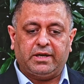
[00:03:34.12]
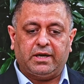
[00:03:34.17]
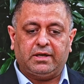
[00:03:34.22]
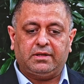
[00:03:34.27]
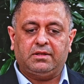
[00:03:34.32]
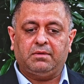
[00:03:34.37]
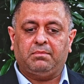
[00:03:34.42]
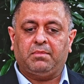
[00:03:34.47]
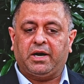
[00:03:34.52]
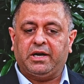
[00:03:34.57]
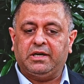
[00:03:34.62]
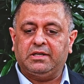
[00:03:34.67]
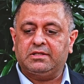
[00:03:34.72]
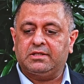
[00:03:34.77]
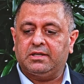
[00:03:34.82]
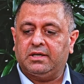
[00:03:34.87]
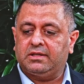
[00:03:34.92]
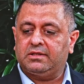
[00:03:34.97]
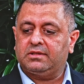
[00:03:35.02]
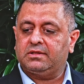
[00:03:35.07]
get the
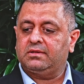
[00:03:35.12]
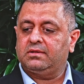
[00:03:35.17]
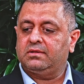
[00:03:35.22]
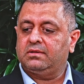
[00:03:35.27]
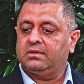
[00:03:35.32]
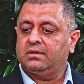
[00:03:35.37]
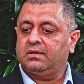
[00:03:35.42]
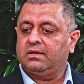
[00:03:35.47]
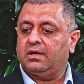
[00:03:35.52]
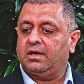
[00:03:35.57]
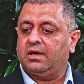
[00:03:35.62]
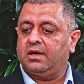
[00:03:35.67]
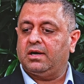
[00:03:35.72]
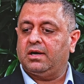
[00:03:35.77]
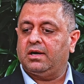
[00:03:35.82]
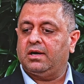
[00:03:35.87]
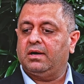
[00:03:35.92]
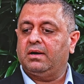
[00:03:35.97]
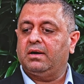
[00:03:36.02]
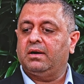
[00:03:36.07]
mindset
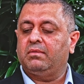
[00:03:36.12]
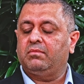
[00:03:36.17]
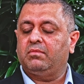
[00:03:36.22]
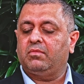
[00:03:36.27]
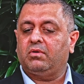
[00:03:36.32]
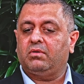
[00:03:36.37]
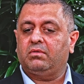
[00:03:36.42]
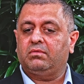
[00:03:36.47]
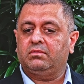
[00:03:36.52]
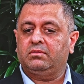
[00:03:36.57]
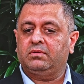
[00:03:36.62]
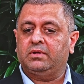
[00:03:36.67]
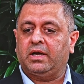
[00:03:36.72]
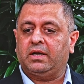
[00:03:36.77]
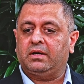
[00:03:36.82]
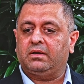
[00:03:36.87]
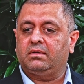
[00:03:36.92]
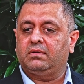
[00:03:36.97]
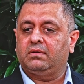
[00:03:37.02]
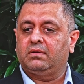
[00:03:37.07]

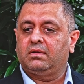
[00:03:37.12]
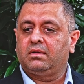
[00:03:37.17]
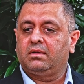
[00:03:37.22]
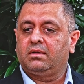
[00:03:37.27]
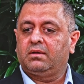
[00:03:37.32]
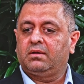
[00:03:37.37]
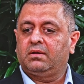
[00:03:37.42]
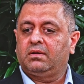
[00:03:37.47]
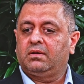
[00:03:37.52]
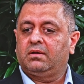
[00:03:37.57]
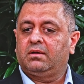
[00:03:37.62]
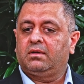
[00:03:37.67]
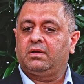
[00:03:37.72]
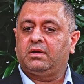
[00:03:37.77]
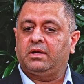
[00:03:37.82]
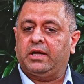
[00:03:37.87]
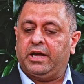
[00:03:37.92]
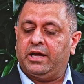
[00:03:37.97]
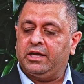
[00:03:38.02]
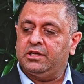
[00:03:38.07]
that
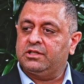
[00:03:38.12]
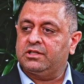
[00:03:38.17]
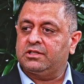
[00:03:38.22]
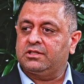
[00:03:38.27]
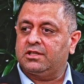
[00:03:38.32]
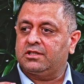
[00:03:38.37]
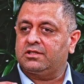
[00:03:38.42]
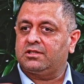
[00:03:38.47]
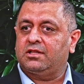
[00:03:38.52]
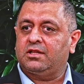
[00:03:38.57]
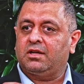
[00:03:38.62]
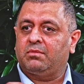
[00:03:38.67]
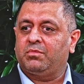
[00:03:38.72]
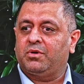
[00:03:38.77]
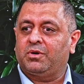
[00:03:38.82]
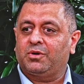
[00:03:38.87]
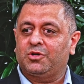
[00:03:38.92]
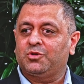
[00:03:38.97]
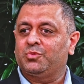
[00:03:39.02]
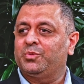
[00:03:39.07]
age is just a
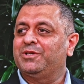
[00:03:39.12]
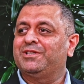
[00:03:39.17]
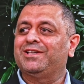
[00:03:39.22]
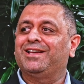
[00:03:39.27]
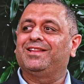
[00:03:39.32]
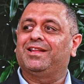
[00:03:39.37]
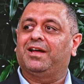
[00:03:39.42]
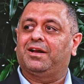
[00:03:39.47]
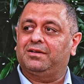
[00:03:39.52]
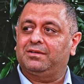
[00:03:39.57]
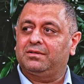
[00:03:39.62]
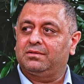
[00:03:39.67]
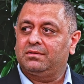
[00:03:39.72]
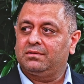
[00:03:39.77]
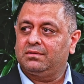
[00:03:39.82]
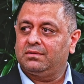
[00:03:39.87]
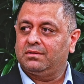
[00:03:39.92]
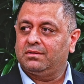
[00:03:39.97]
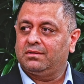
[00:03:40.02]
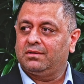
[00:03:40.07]
number, because we say that,
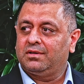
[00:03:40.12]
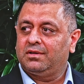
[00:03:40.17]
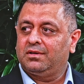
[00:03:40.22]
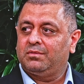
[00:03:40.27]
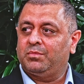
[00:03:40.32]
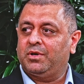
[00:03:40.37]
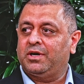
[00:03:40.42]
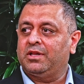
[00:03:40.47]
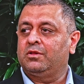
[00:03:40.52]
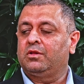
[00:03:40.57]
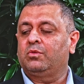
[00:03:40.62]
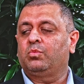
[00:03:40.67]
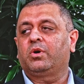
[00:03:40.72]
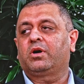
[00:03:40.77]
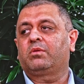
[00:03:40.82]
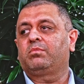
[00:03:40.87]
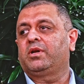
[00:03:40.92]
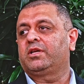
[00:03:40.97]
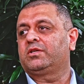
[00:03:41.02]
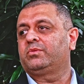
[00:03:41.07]
but in the
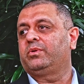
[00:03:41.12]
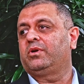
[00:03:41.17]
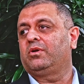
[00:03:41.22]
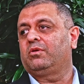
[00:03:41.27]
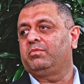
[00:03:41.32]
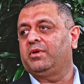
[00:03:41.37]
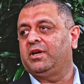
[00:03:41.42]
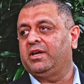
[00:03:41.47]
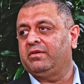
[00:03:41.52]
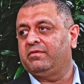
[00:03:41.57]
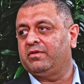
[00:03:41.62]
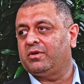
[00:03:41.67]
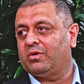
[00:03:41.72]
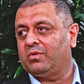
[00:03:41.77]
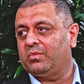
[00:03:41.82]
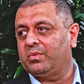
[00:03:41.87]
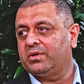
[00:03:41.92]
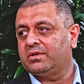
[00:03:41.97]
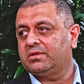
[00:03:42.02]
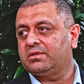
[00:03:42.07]
workplace, we don't believe it
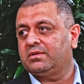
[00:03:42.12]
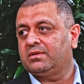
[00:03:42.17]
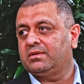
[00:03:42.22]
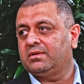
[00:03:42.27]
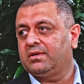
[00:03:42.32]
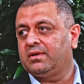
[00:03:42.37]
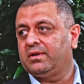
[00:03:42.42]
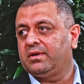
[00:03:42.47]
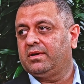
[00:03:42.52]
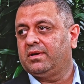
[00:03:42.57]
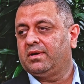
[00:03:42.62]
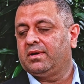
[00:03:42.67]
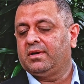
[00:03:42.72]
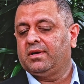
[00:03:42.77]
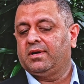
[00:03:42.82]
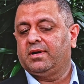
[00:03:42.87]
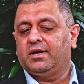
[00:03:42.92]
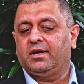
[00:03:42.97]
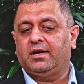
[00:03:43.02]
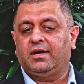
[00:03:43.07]
always.
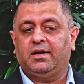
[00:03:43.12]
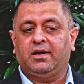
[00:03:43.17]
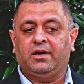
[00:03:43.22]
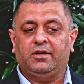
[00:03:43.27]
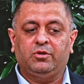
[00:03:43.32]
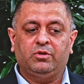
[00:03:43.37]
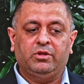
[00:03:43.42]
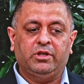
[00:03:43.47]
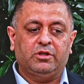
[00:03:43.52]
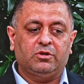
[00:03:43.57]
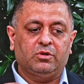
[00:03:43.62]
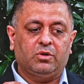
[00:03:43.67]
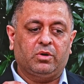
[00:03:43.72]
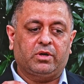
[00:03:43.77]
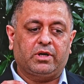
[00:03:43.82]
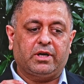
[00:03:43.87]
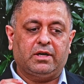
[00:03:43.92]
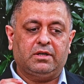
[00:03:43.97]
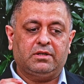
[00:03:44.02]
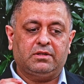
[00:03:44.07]
You need to
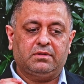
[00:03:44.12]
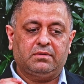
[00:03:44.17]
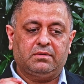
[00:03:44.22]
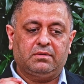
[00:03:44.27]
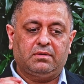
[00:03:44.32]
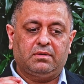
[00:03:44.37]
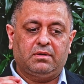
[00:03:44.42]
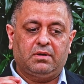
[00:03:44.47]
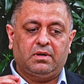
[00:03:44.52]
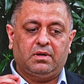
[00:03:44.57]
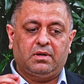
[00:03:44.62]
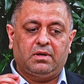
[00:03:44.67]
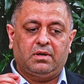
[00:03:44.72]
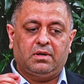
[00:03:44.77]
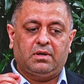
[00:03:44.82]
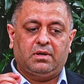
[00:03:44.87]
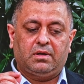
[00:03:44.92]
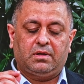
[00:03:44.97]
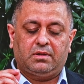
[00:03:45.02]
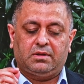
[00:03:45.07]
look at
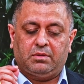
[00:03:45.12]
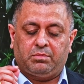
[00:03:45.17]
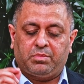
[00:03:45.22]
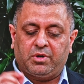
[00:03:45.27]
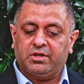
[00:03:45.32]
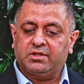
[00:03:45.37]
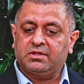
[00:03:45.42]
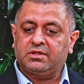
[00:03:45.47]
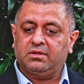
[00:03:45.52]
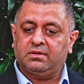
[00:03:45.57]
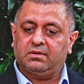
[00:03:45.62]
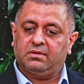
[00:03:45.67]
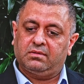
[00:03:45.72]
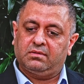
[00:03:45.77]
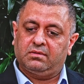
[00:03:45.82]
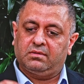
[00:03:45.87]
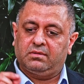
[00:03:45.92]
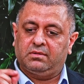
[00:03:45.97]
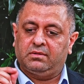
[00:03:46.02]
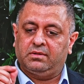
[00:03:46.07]
the person,
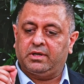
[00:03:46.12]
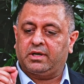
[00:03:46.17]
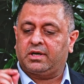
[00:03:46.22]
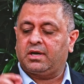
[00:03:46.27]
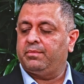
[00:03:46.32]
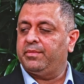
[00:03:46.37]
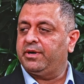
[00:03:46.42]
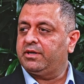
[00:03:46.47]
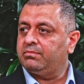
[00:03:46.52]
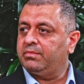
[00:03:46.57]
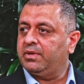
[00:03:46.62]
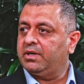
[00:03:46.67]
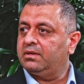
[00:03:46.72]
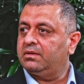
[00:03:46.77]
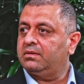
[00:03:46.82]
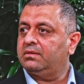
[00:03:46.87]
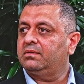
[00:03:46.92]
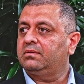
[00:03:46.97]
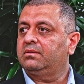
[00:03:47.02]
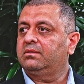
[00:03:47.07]
their
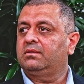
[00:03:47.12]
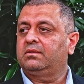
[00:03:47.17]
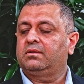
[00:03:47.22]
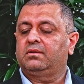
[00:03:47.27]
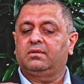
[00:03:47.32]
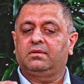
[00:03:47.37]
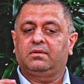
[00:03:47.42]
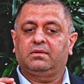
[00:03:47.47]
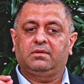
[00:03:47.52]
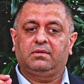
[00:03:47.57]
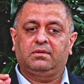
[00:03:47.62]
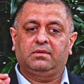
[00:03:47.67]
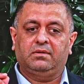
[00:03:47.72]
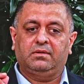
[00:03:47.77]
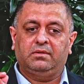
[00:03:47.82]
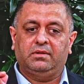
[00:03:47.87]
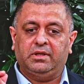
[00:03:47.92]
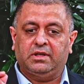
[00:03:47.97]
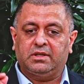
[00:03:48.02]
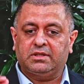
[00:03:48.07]
commitment,
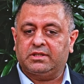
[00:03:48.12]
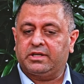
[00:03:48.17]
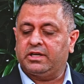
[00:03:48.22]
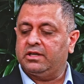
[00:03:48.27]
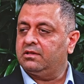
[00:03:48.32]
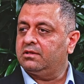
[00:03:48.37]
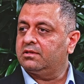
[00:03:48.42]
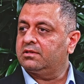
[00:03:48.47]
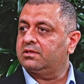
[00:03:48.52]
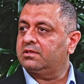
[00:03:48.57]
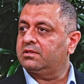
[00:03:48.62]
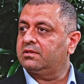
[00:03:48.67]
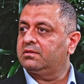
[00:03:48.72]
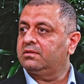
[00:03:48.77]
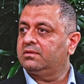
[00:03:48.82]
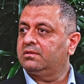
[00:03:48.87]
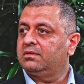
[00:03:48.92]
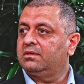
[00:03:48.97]
their skills,